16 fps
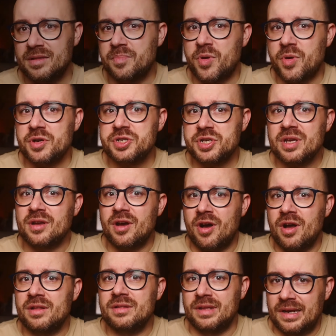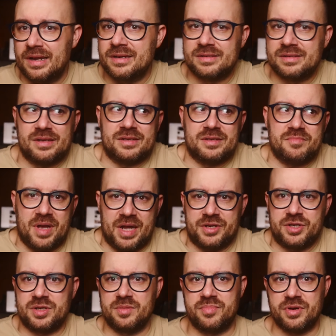the brushing on the lugs doesn't
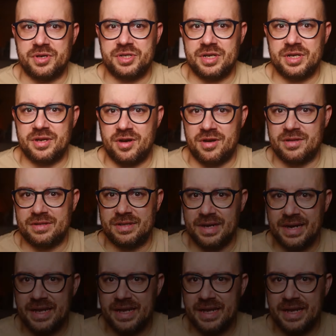match the brushing on the